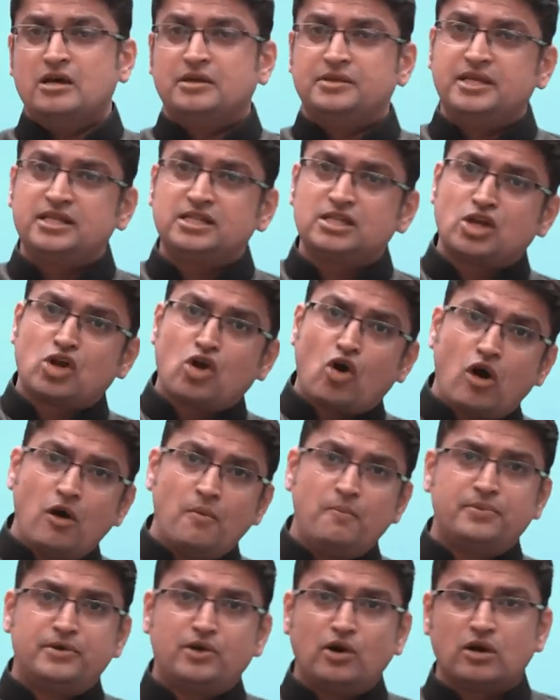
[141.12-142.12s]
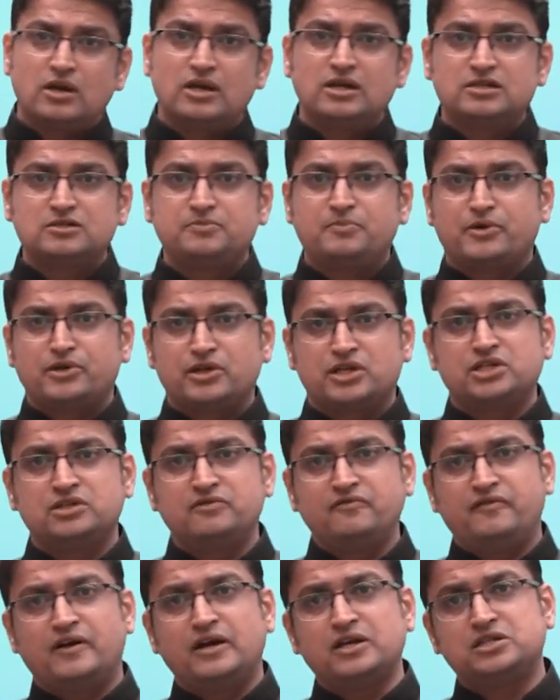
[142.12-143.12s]
This Cobb-Douglas
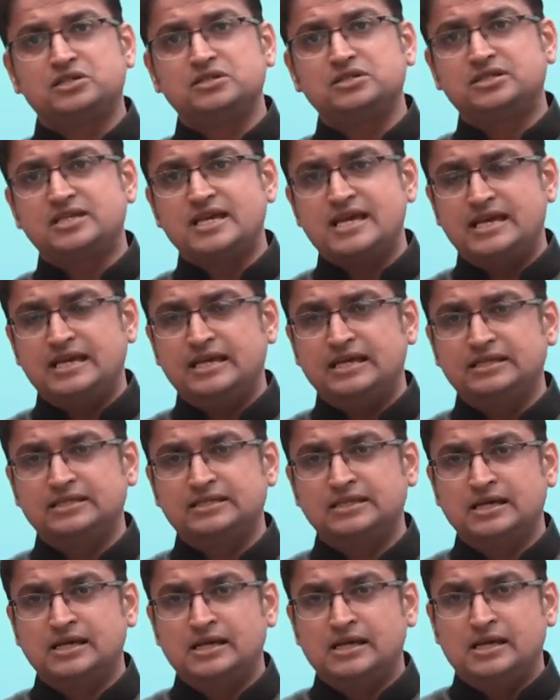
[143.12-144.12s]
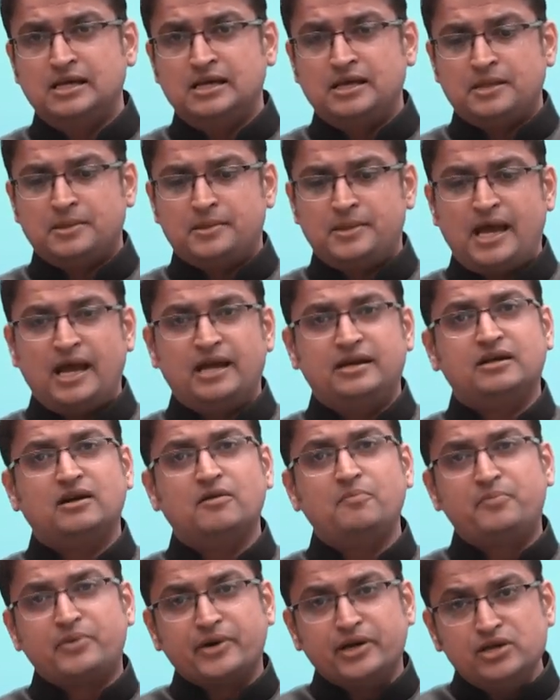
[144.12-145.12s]
production function says that
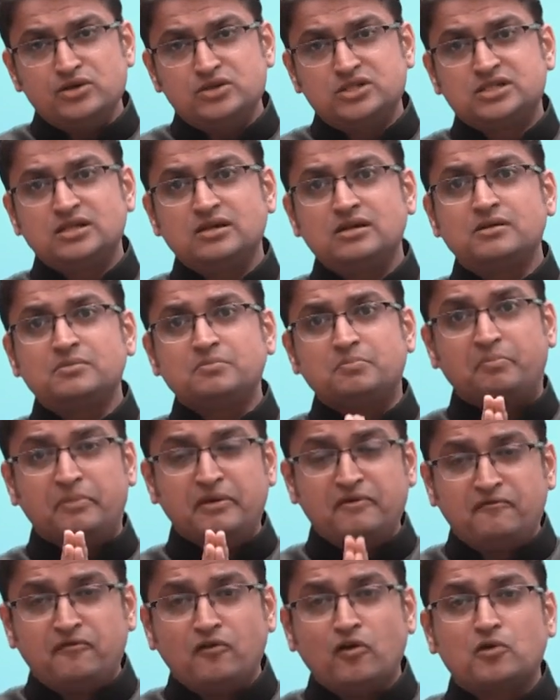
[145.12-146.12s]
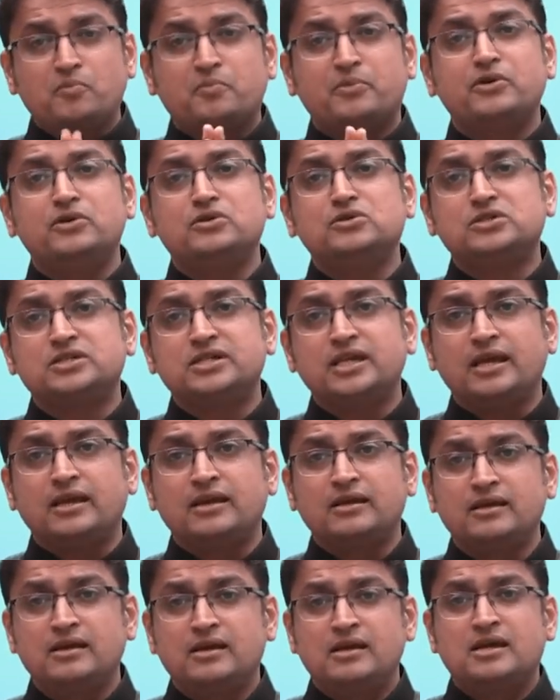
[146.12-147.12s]
a producer before
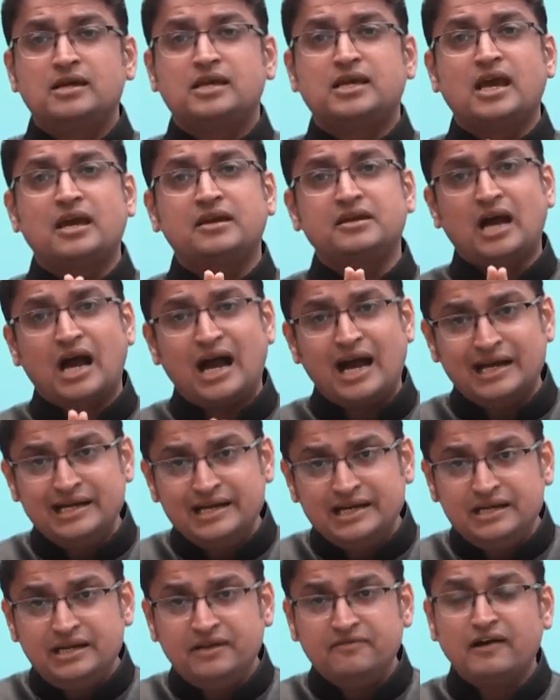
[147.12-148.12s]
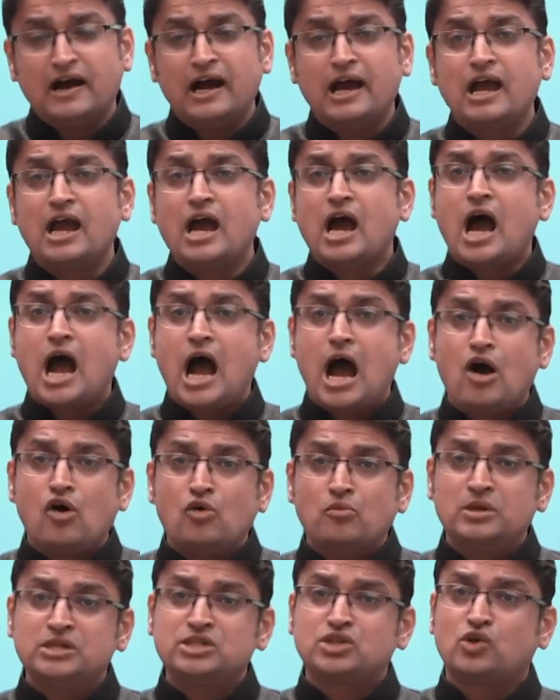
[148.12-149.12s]
producing can identify
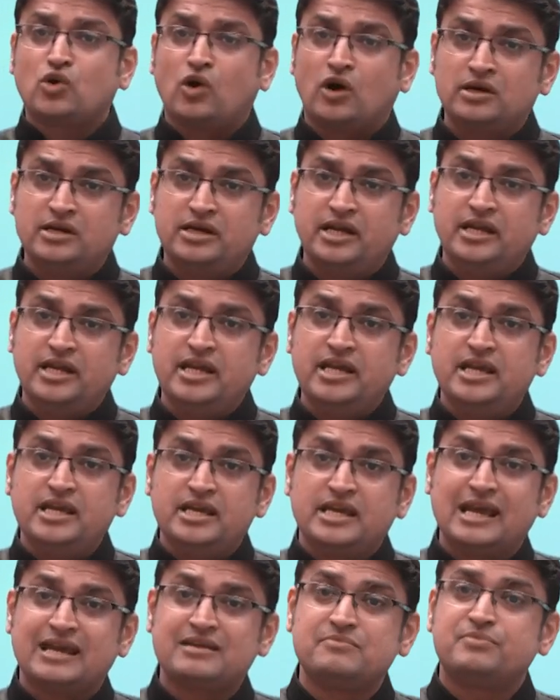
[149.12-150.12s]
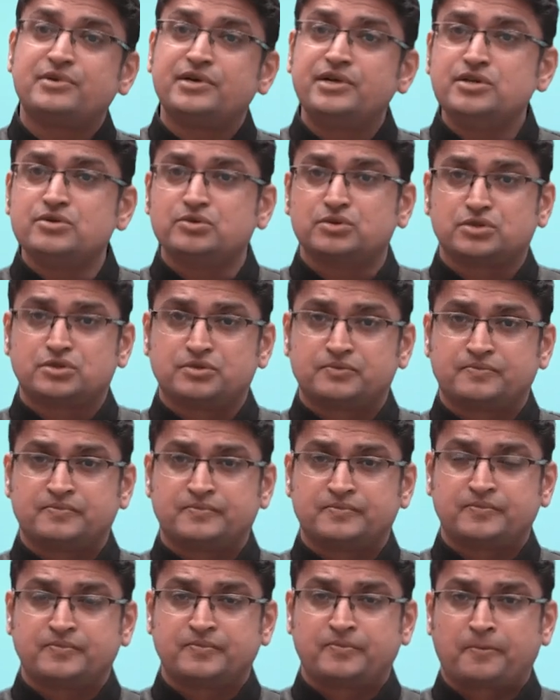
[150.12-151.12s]
how much quantity he can produce.
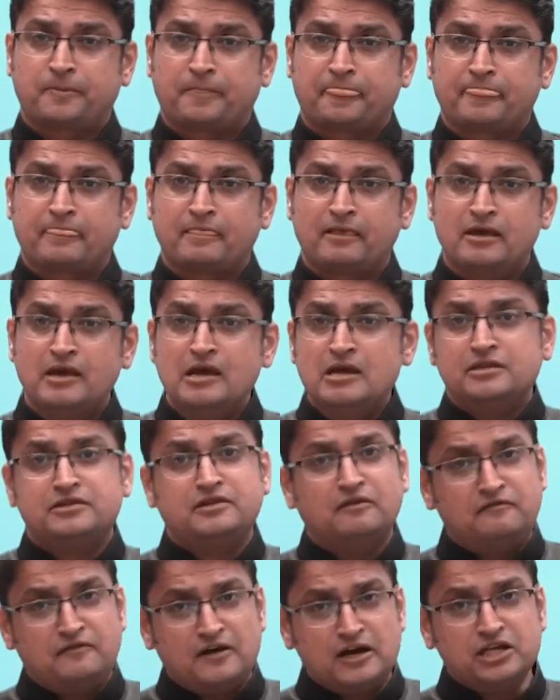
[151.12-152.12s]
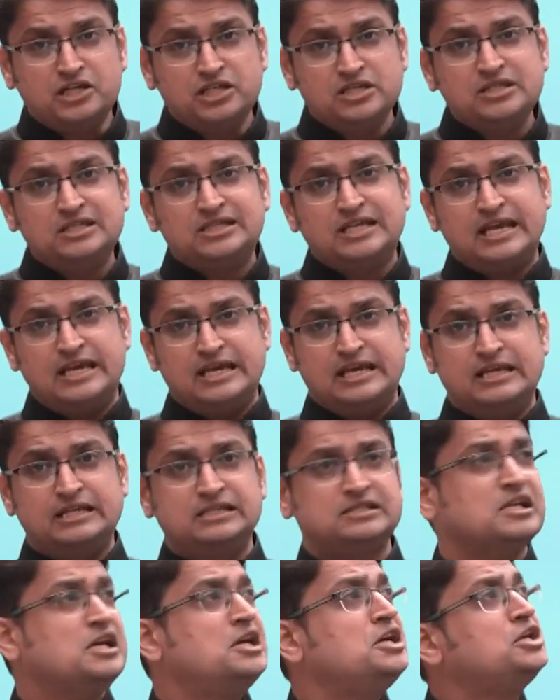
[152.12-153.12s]
The function
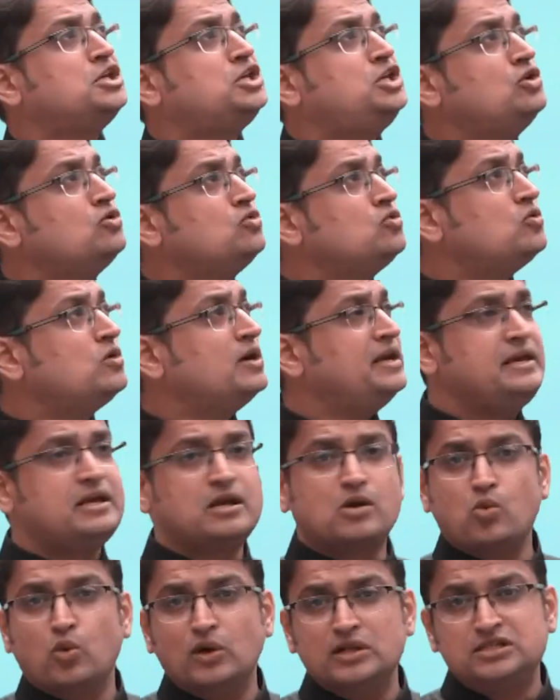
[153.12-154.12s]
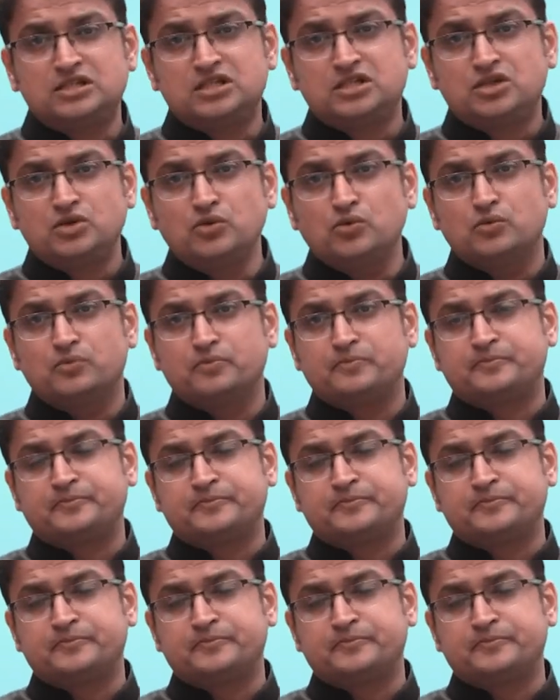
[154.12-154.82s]
says Q equals to